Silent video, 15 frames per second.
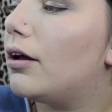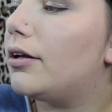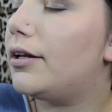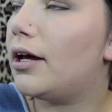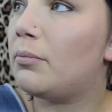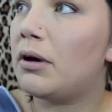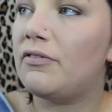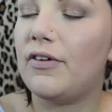
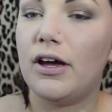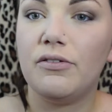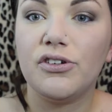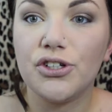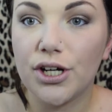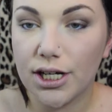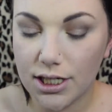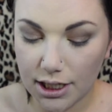Now my favourite
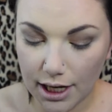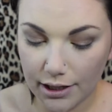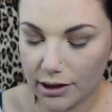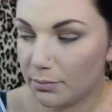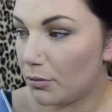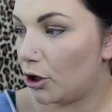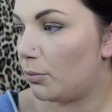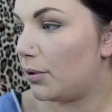trend at the
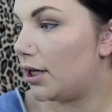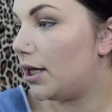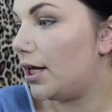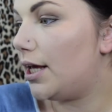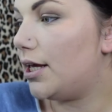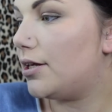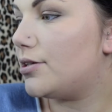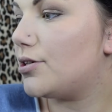moment
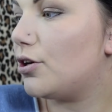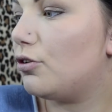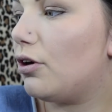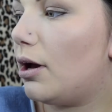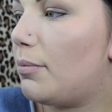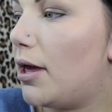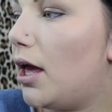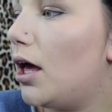is
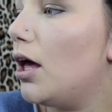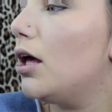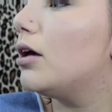grabbing